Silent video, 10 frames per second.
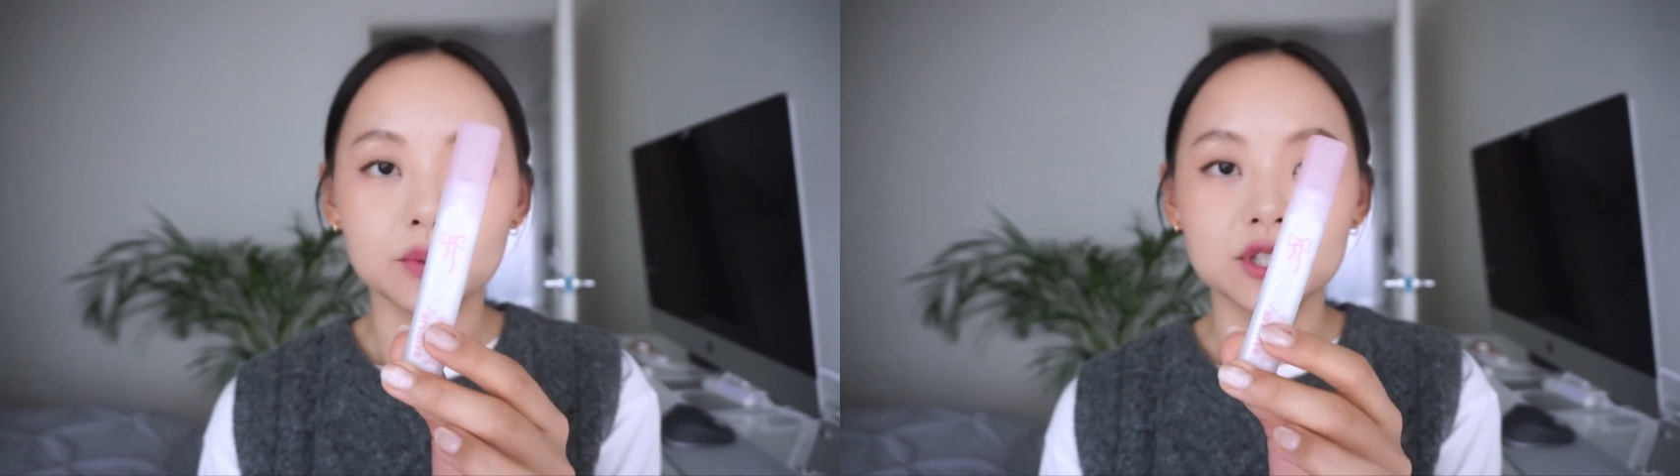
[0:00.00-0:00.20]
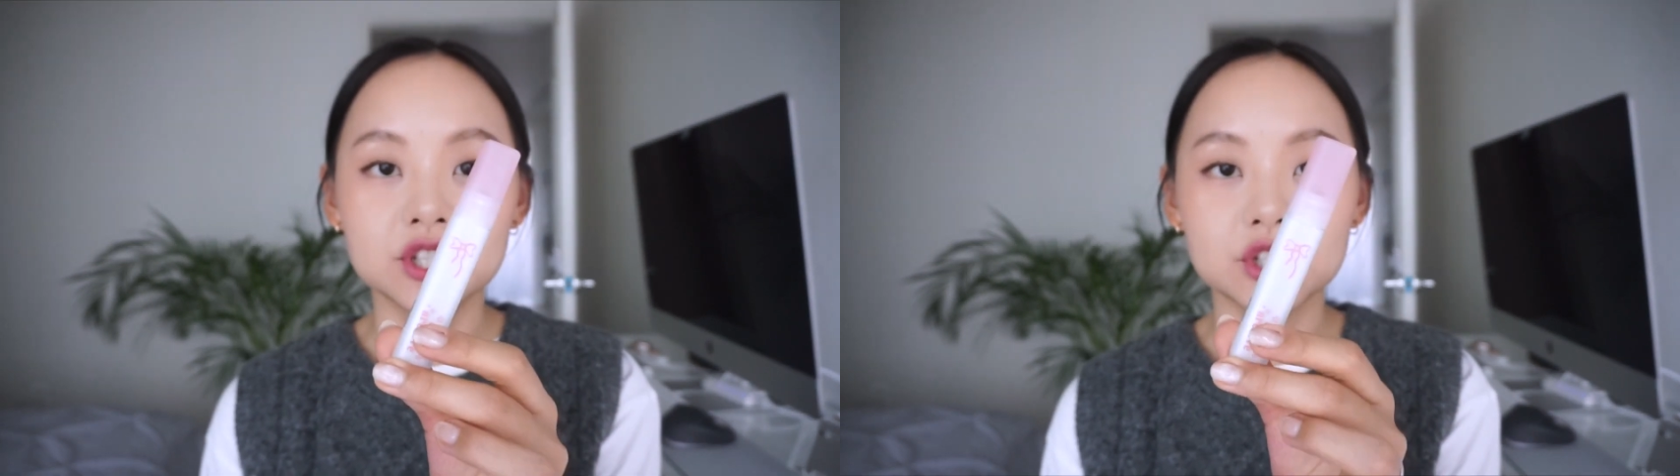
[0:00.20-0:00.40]

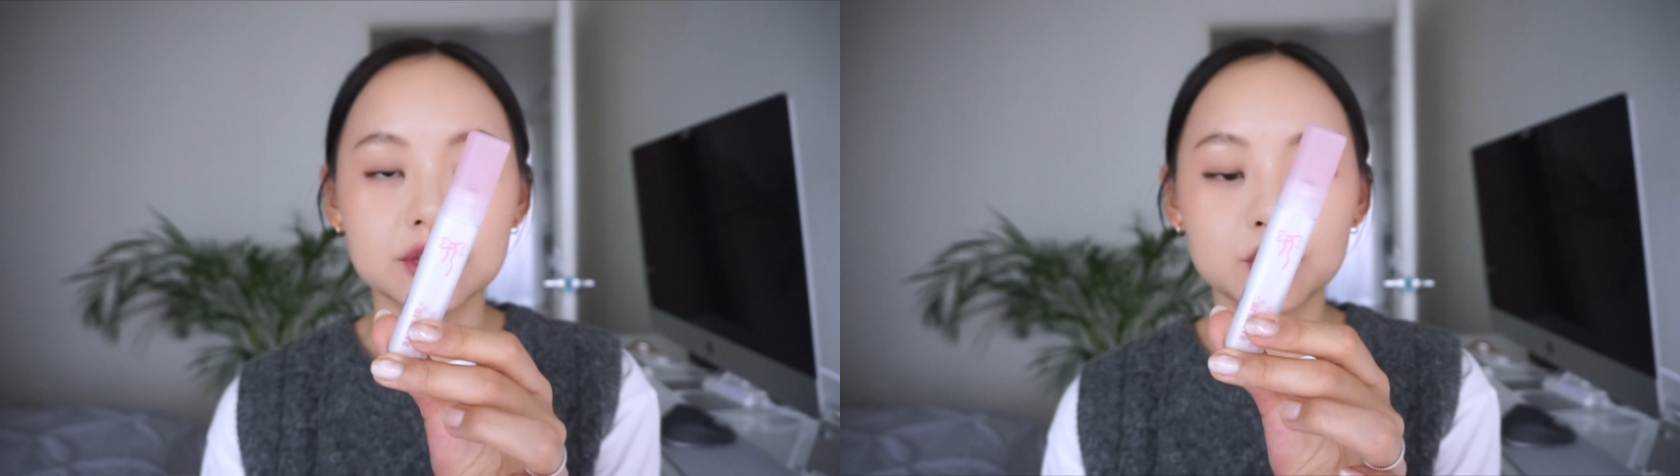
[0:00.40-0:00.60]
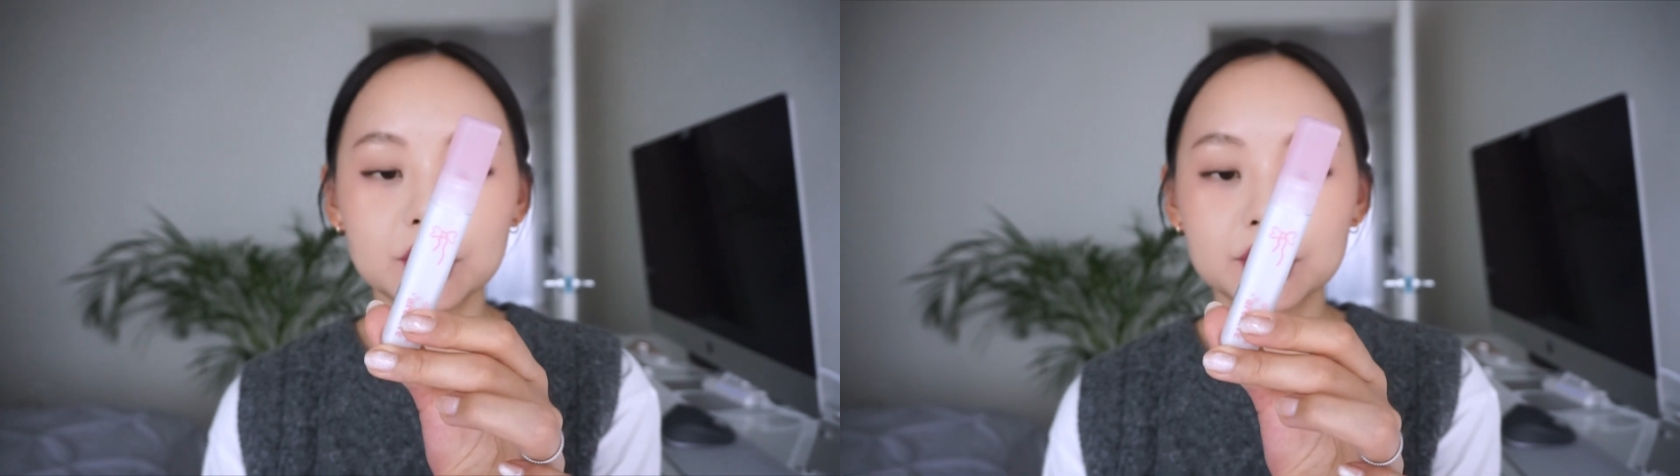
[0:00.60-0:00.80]
which
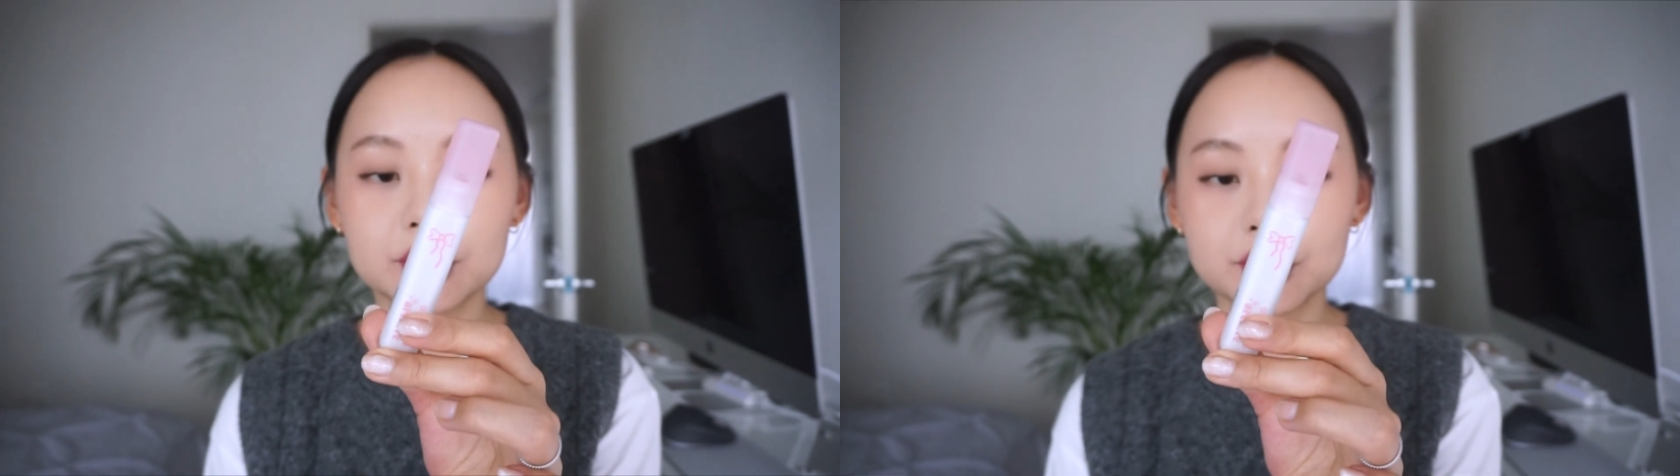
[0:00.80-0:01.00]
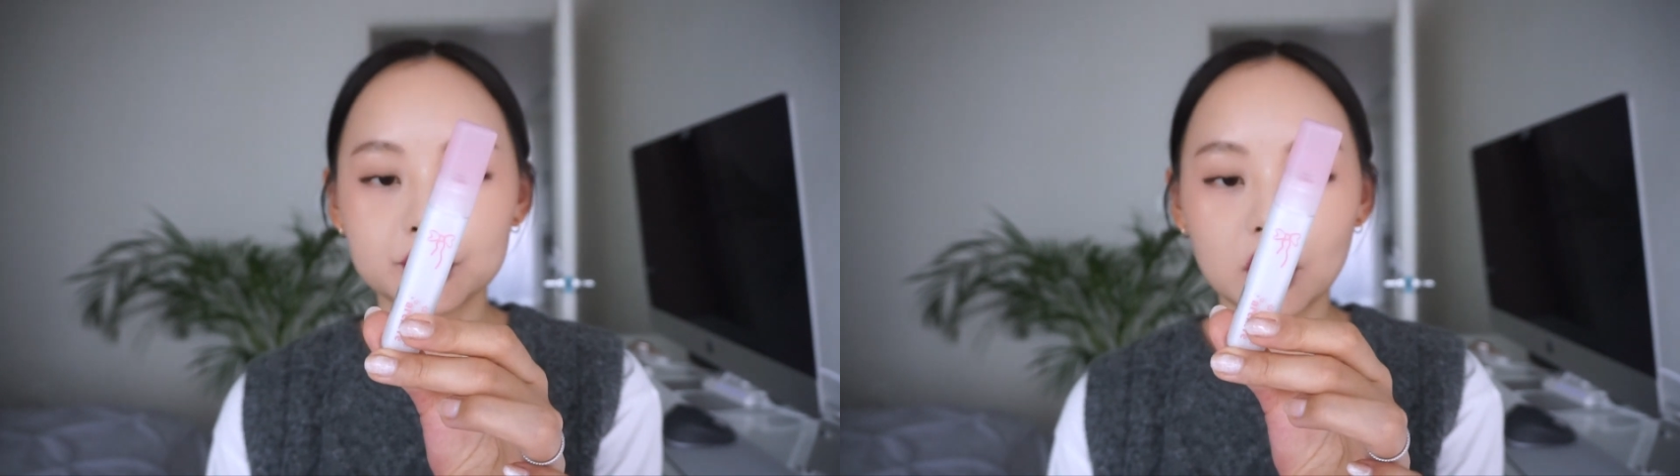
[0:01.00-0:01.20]
is
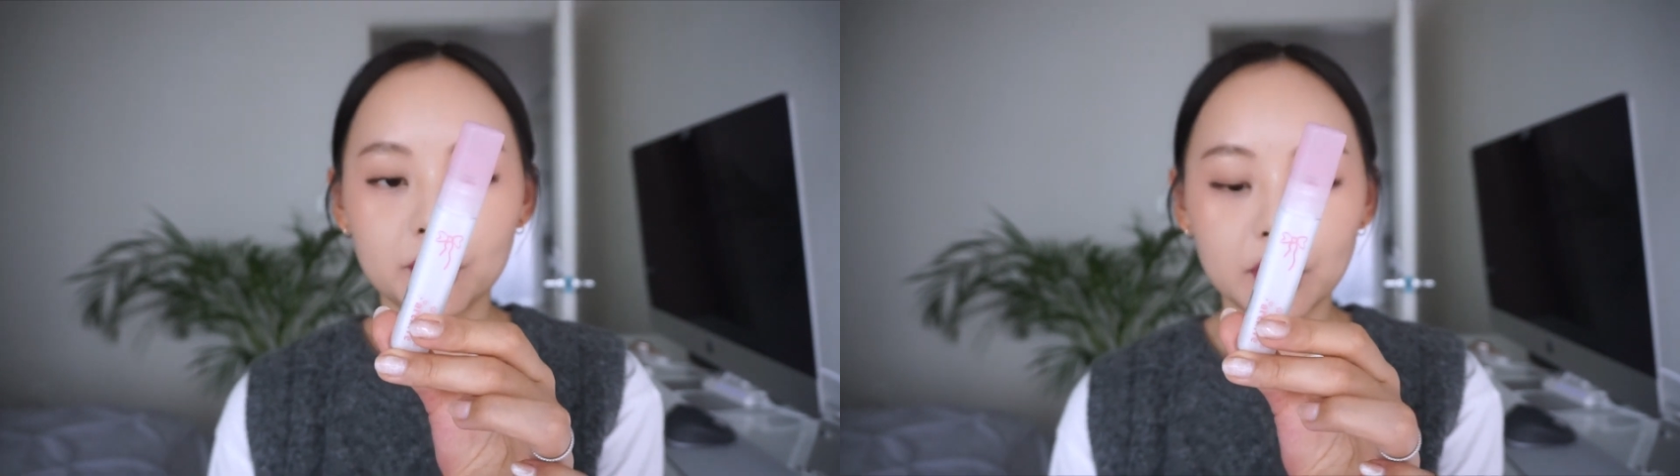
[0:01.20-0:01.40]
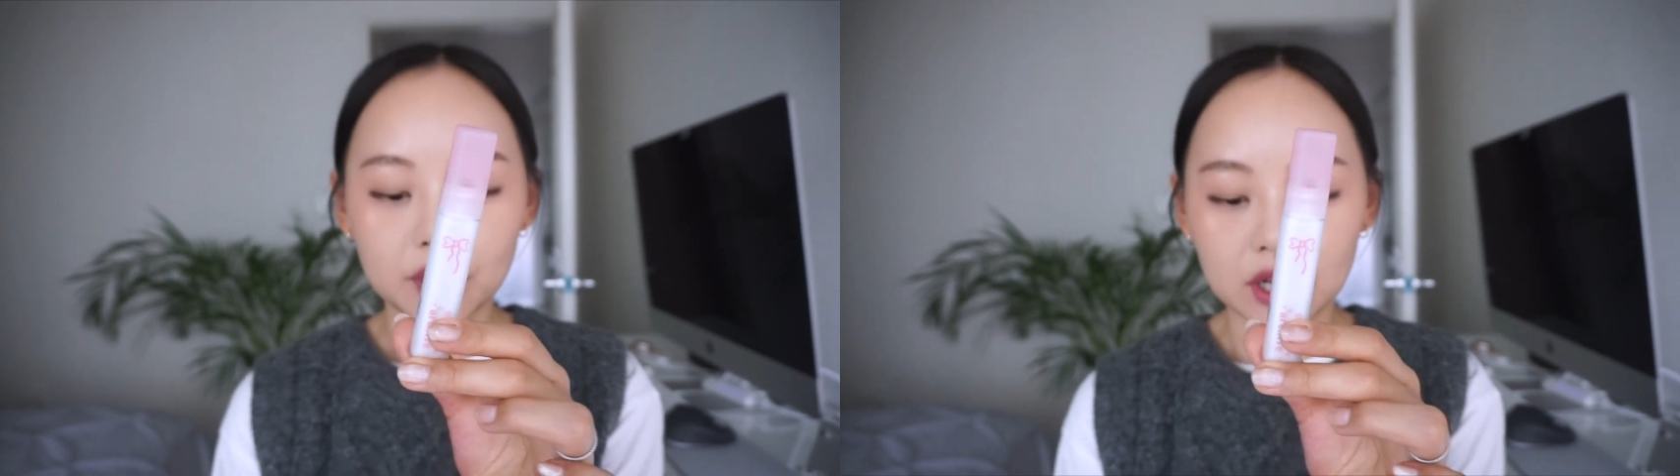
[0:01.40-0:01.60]
Winter
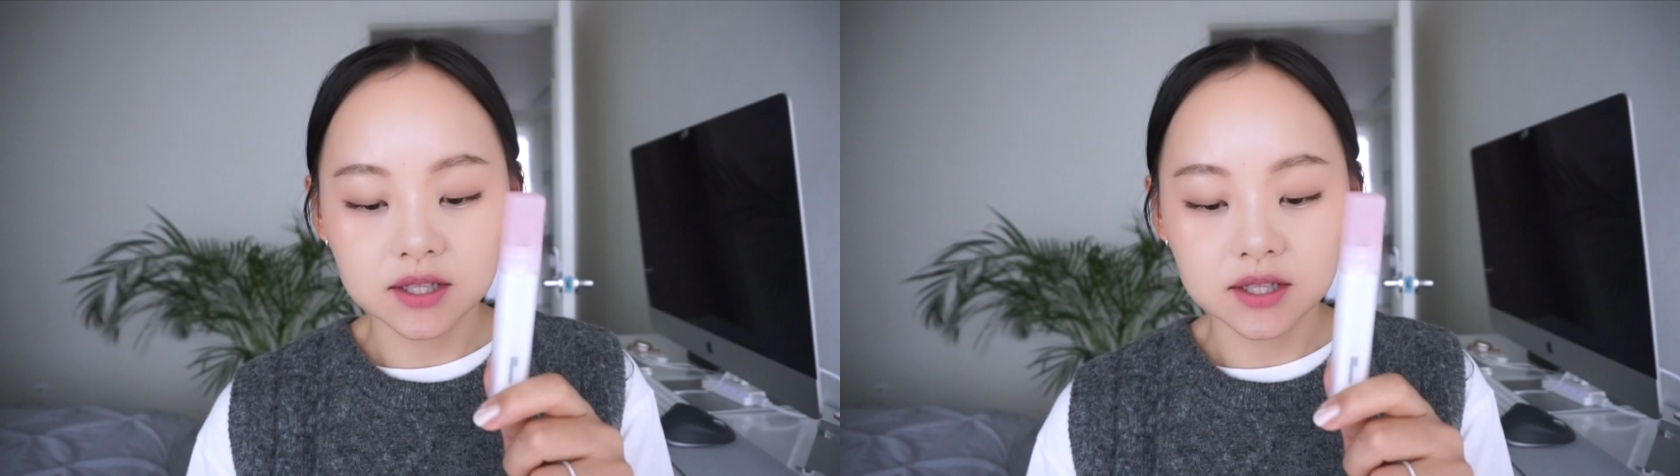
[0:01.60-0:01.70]
Strawberry.